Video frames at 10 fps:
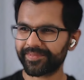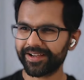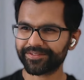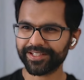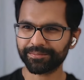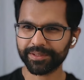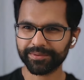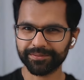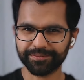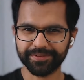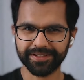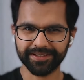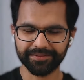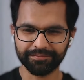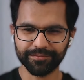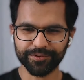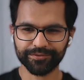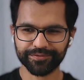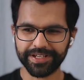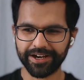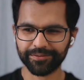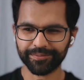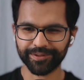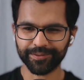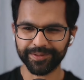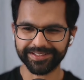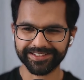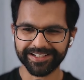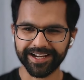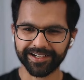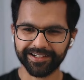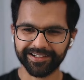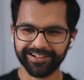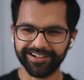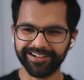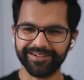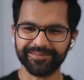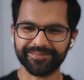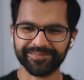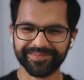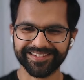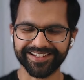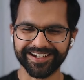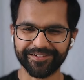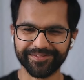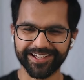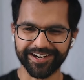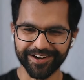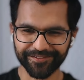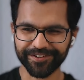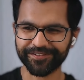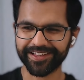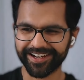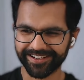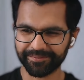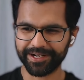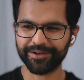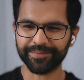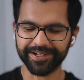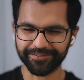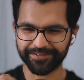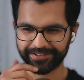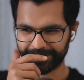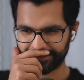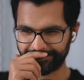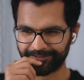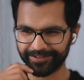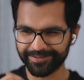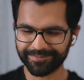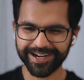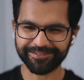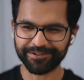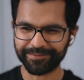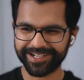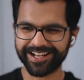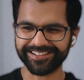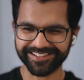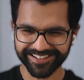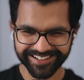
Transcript: I've seen people move down below one stack. Um, it's like I've done enough of mm-hmm. that. Let me now build infrastructure for it, platformatize it,